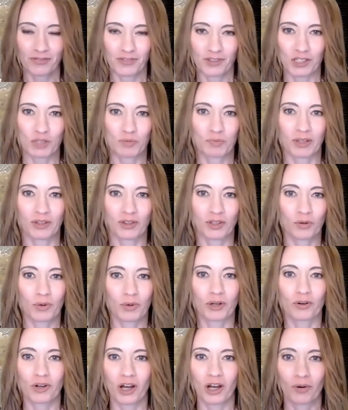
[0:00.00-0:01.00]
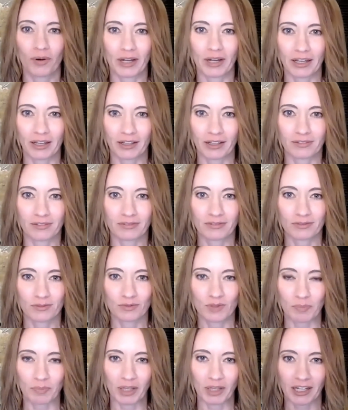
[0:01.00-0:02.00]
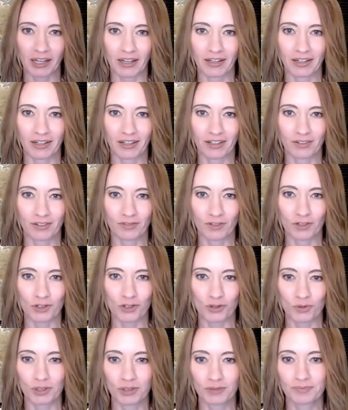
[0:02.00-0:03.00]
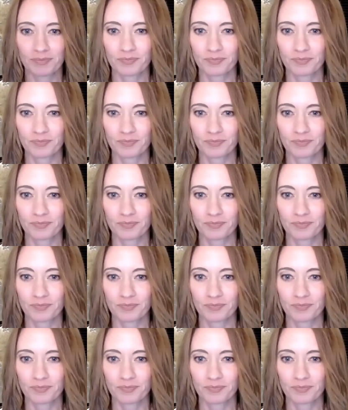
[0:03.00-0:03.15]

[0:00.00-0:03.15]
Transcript: the spin the wheel going and replicate it in a virtual.